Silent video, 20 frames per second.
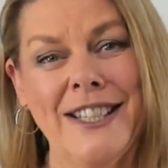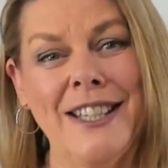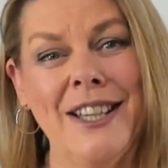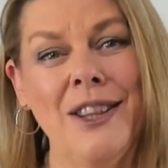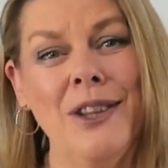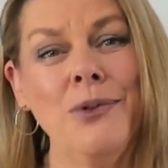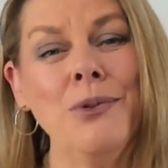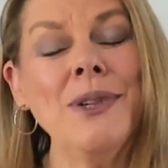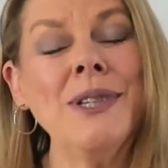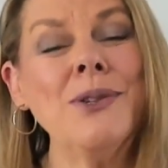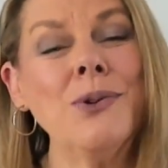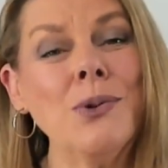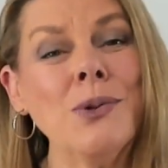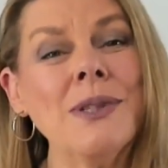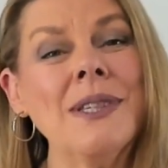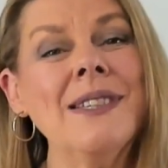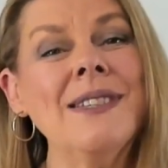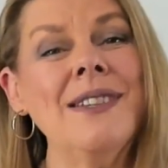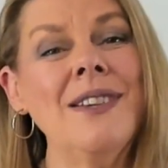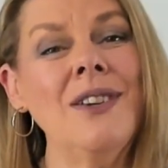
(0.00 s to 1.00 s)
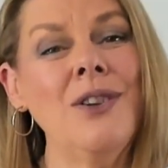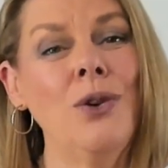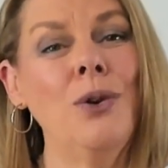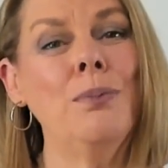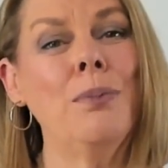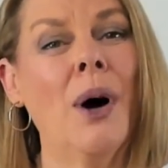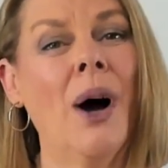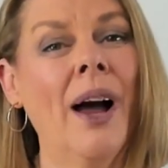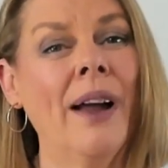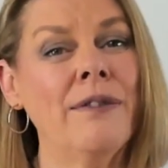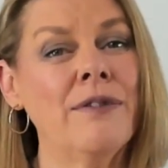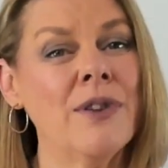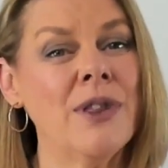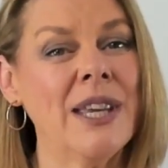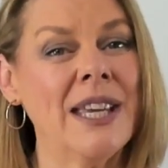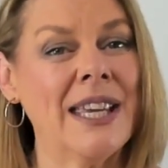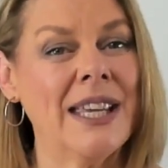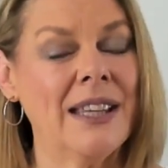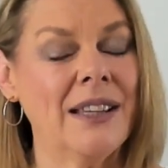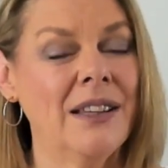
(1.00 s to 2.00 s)
So the resources that you buy for
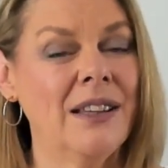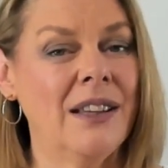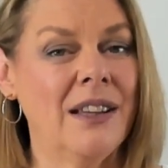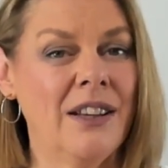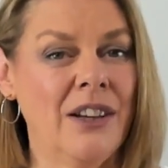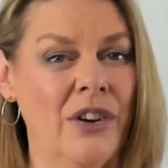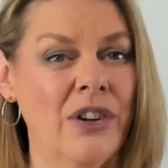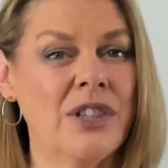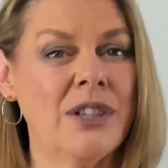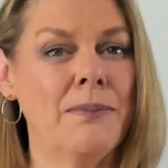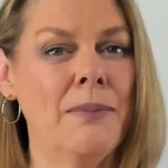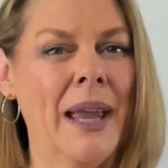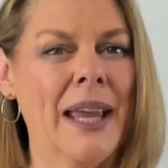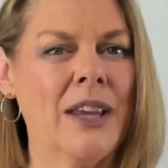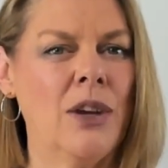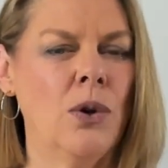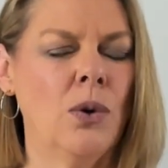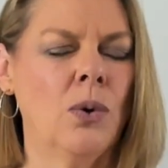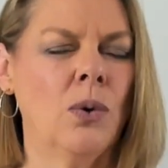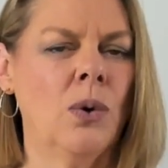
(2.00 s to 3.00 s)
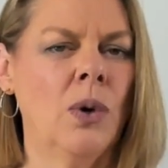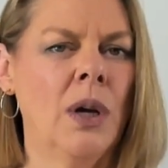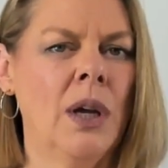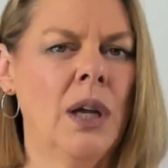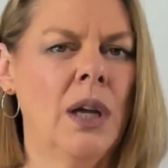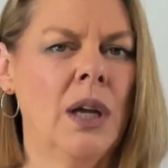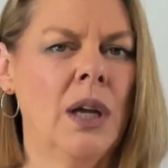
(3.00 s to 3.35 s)
to make your